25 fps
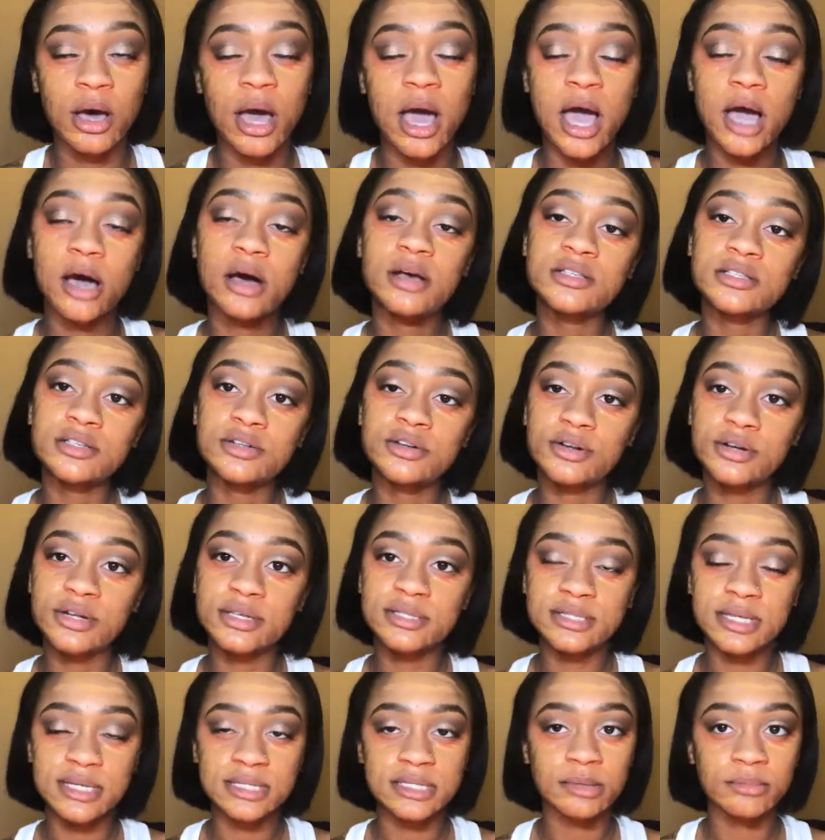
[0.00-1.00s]
I also
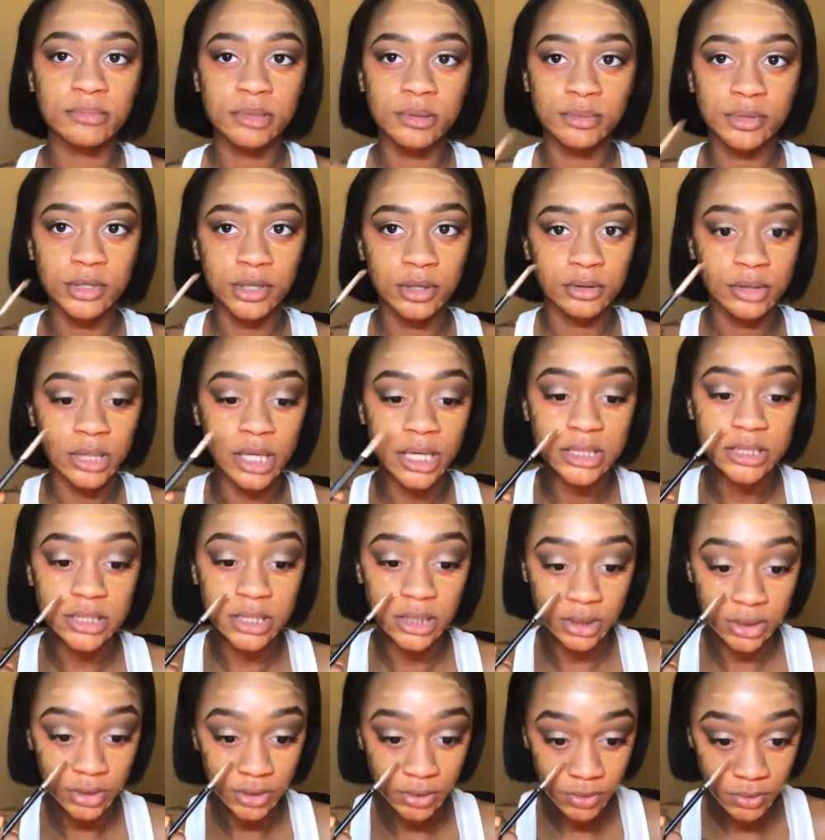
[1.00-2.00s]
noticed that some people don't like to
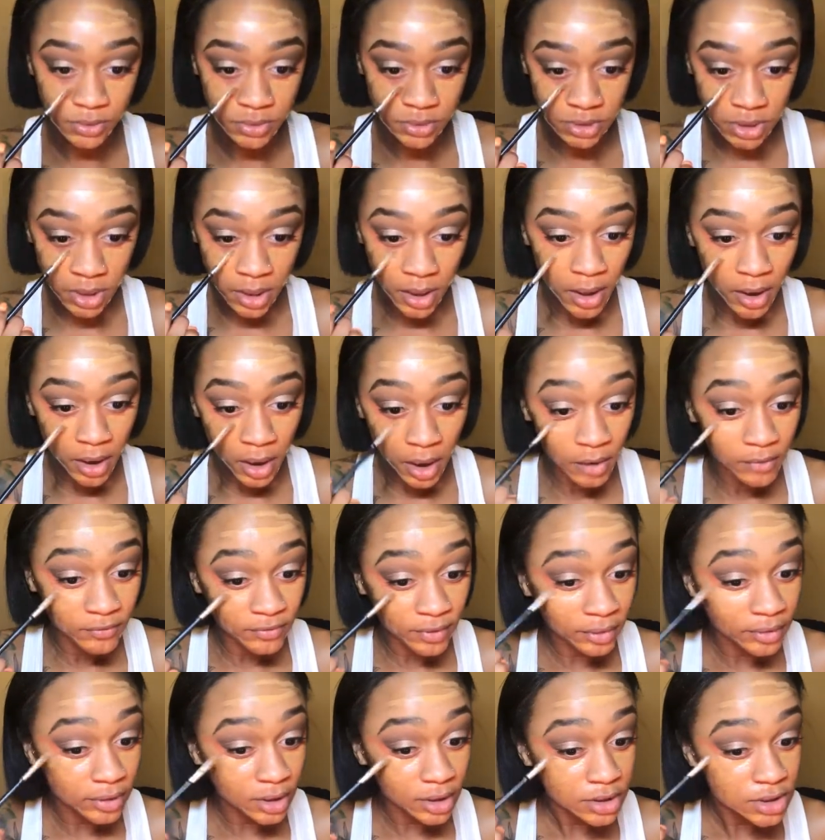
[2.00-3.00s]
use
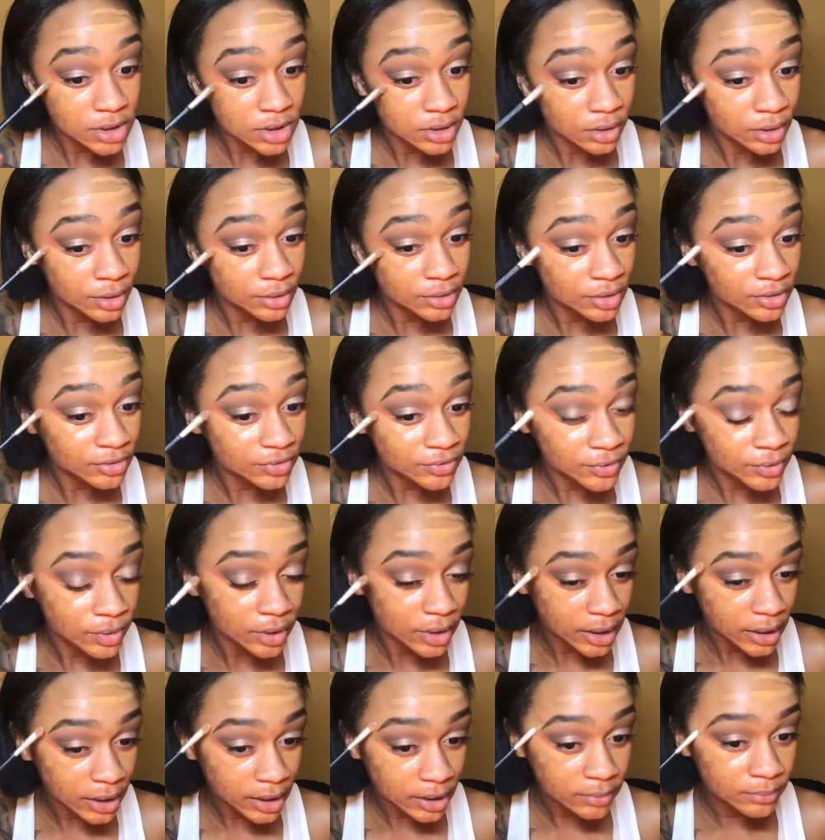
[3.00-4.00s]
foundation on their
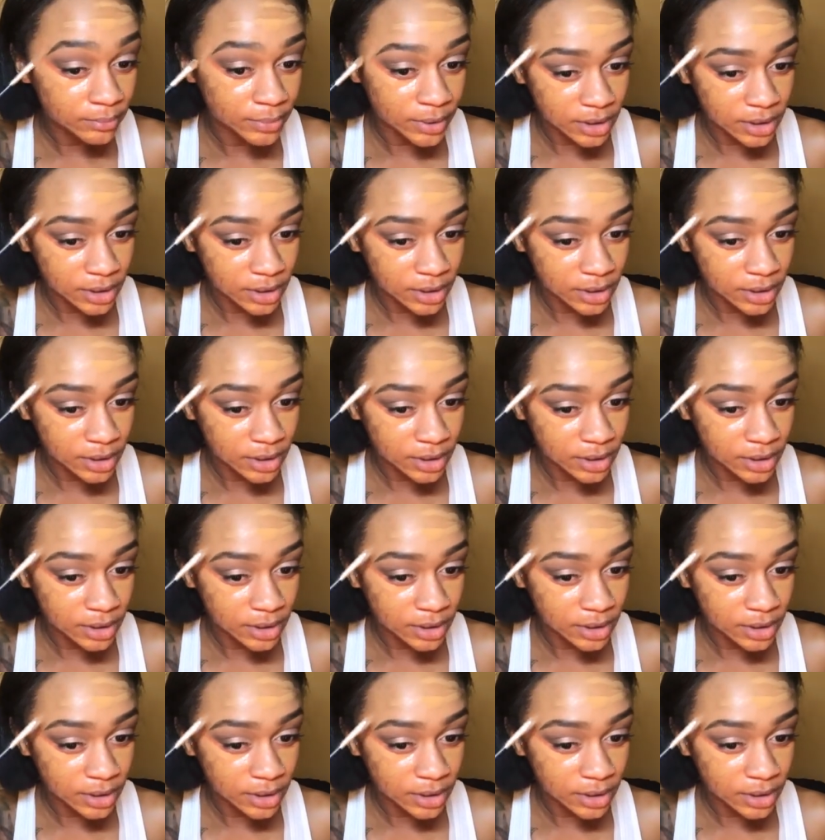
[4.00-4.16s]
forehead